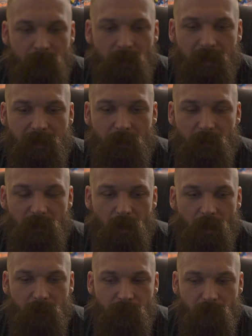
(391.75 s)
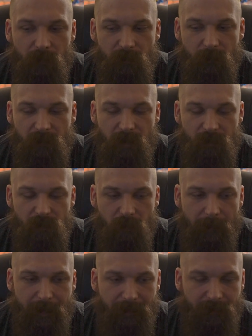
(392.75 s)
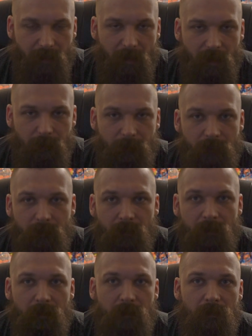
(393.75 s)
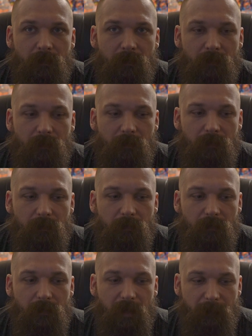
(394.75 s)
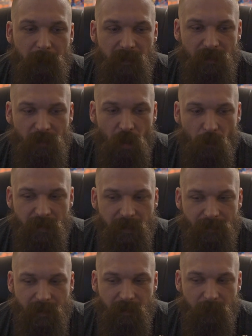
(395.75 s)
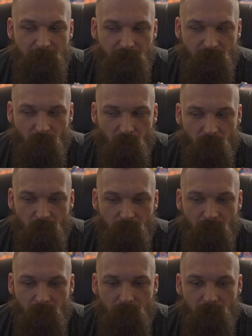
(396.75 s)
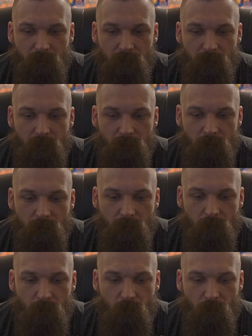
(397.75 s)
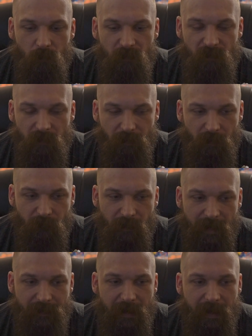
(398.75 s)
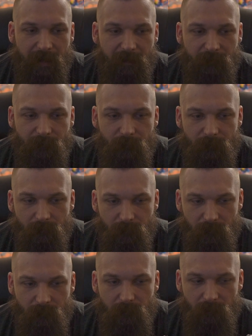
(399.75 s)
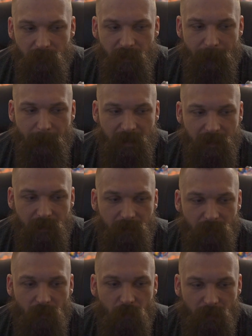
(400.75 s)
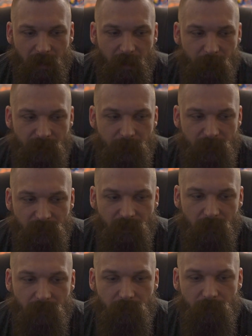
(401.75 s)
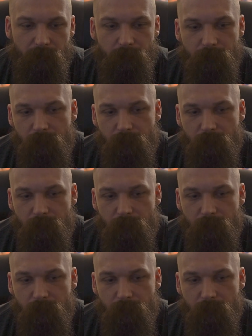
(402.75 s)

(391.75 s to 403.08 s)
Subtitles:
and they were gone for a substantial amount of time, and me knowing that they could be sold solidified that and made it okay with me selling them.